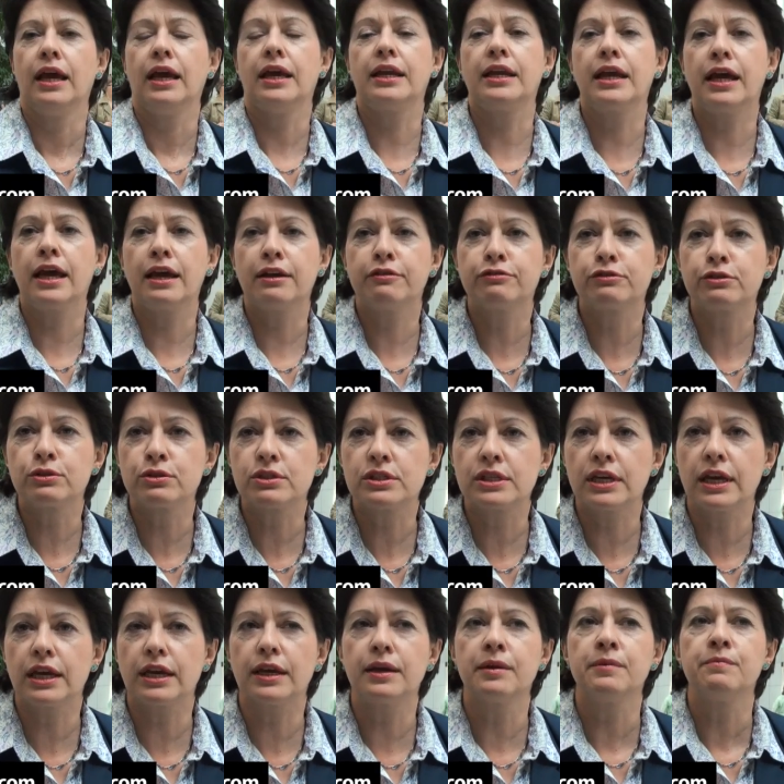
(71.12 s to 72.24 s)
And I have to
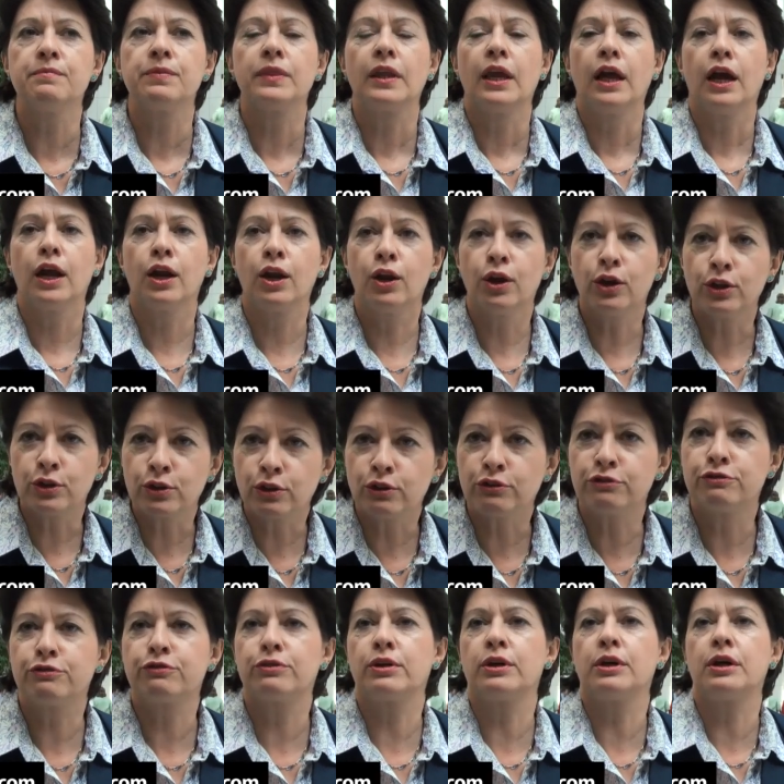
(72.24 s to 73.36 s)
say, a lot
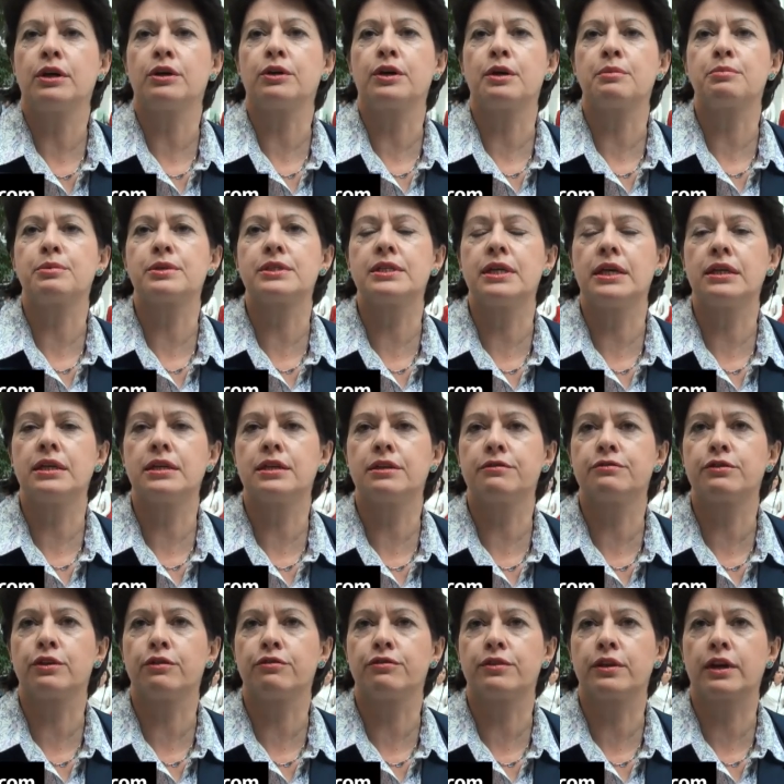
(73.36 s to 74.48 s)
of
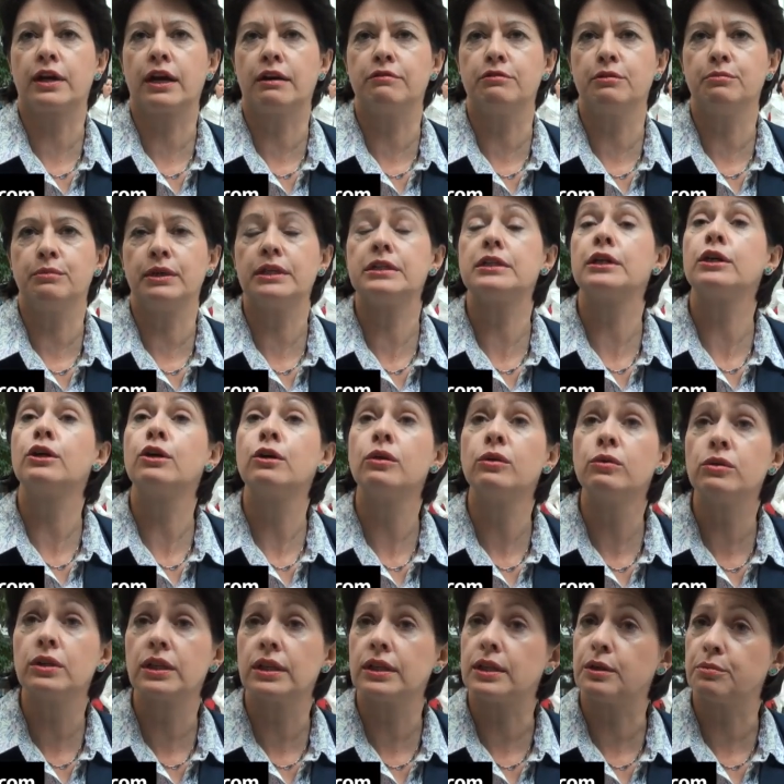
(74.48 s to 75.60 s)
representatives of the government,
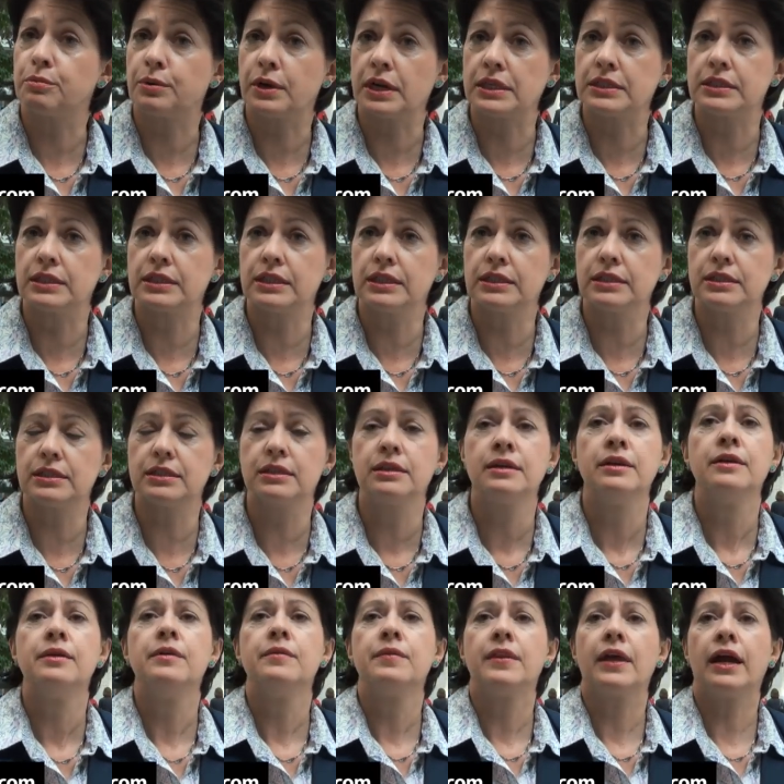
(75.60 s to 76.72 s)
including the president,
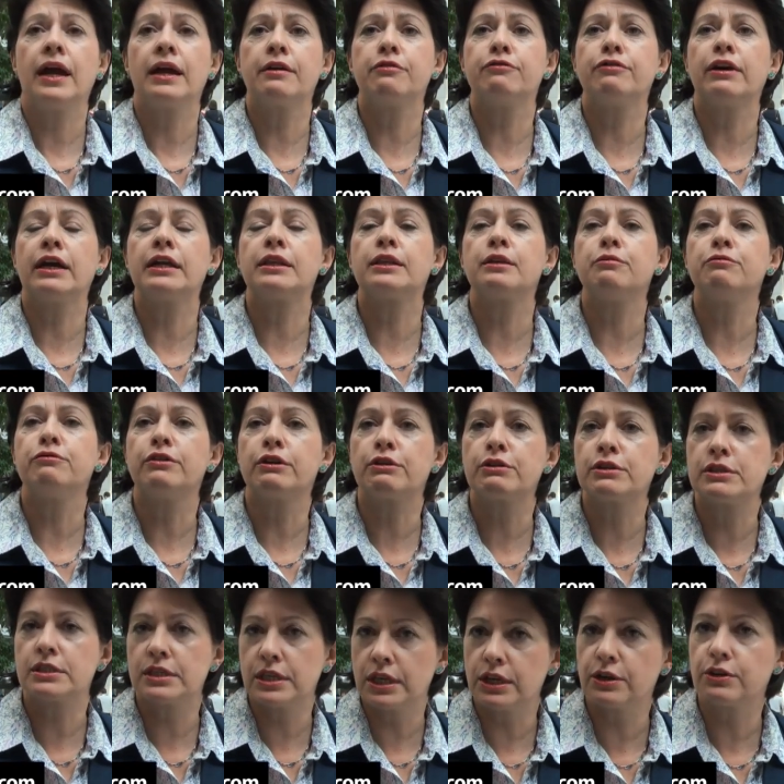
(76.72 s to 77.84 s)
I find them very
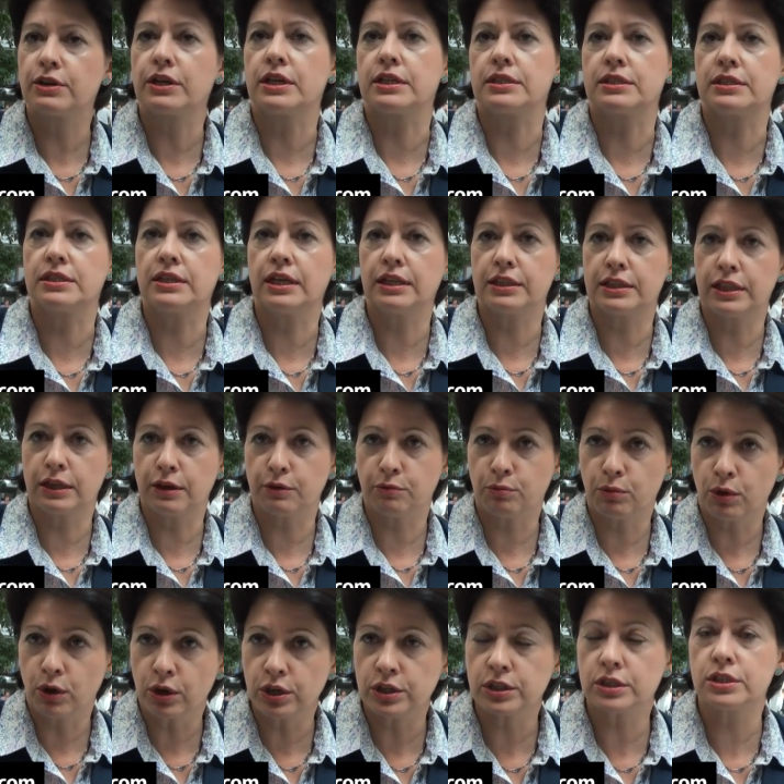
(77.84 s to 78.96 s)
serious, that they
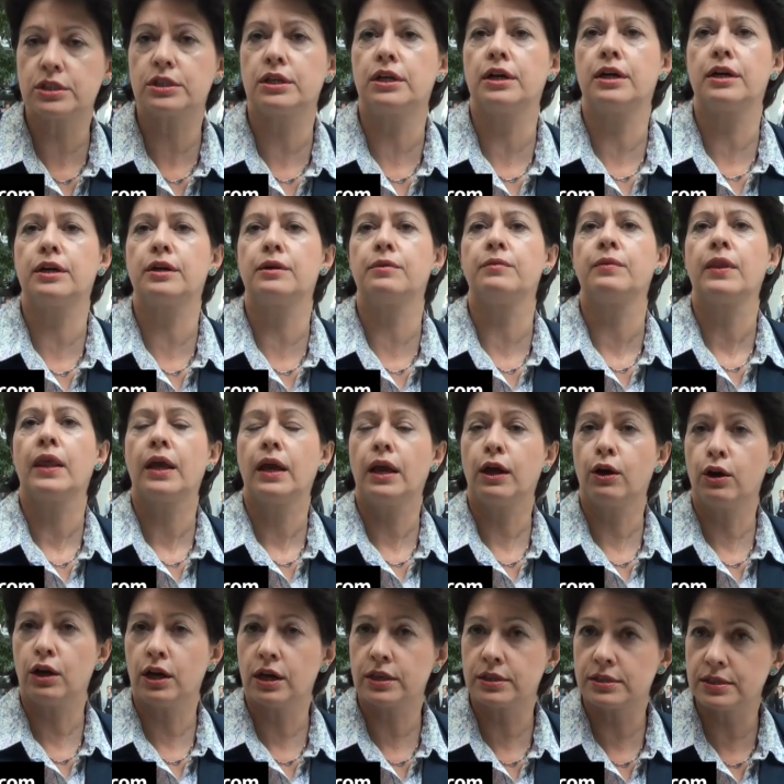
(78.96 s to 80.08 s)
want
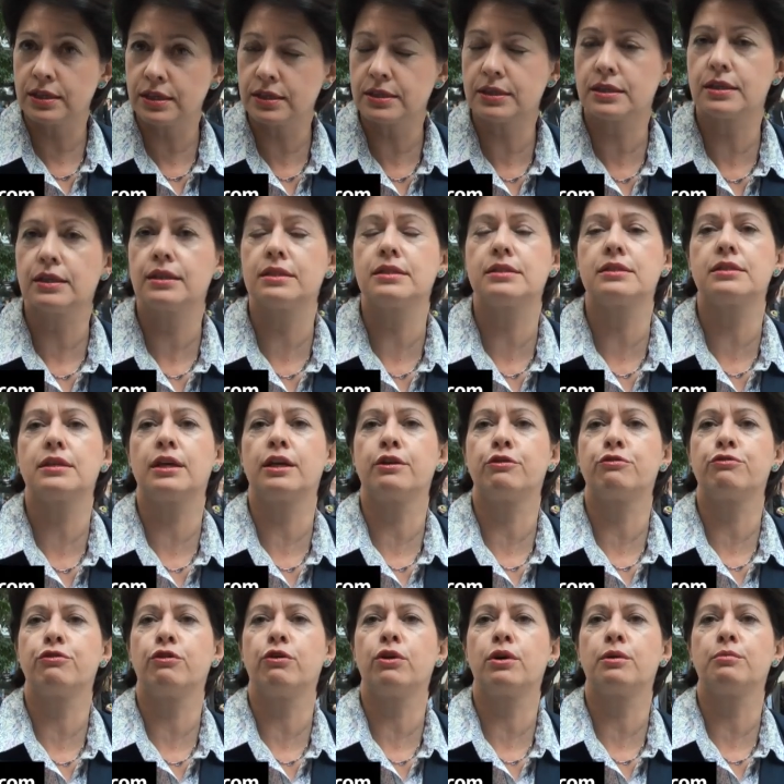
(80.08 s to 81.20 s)
assistance in
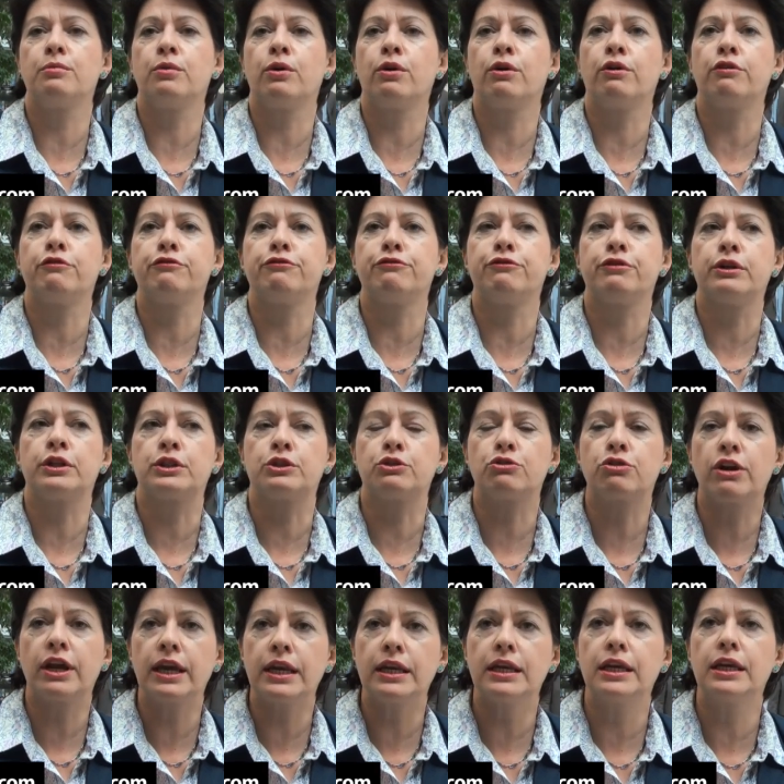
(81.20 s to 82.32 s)
form of
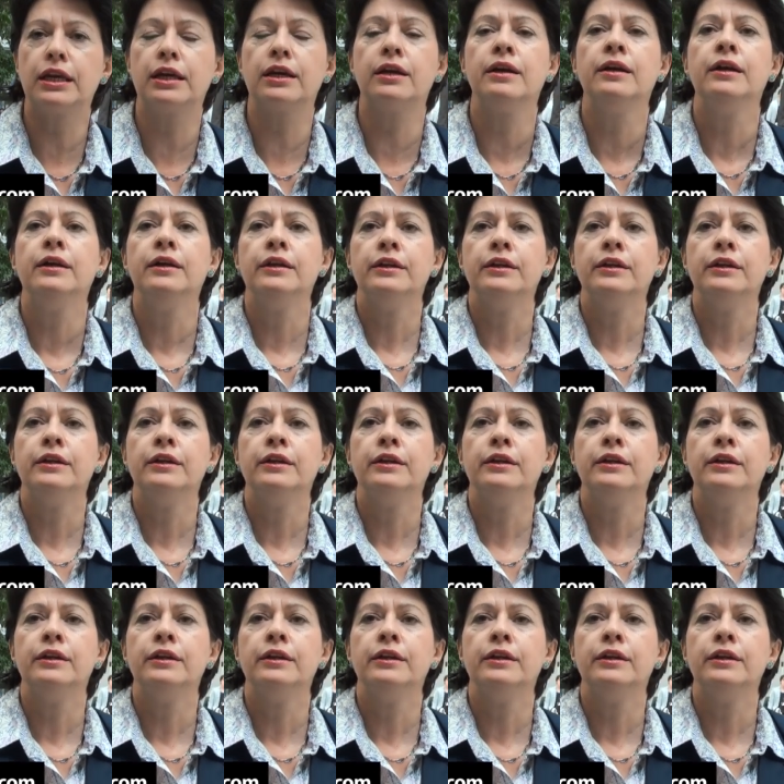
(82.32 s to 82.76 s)
training